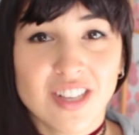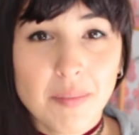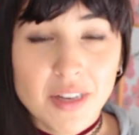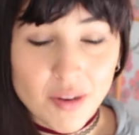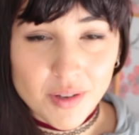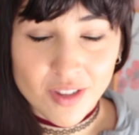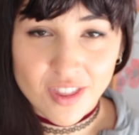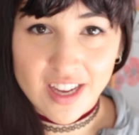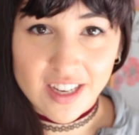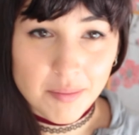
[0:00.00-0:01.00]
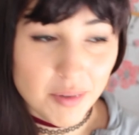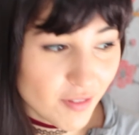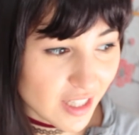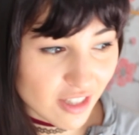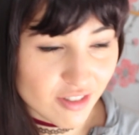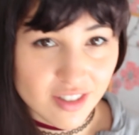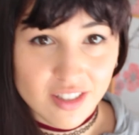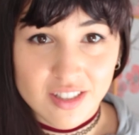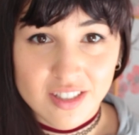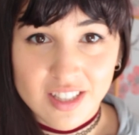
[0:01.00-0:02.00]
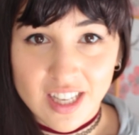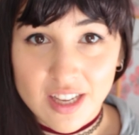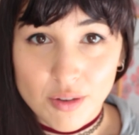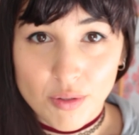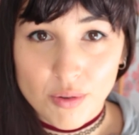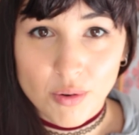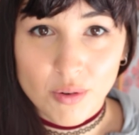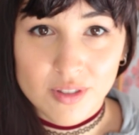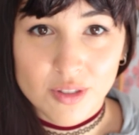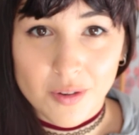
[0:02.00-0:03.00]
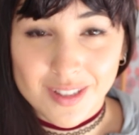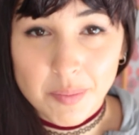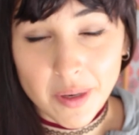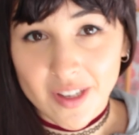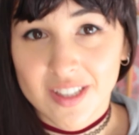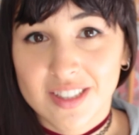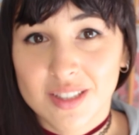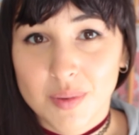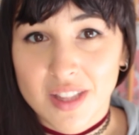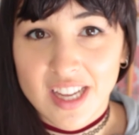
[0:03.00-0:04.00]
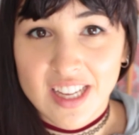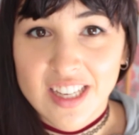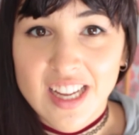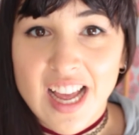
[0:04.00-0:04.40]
Let me know what you think. I'd be really interested to hear your thoughts, your experiences with it,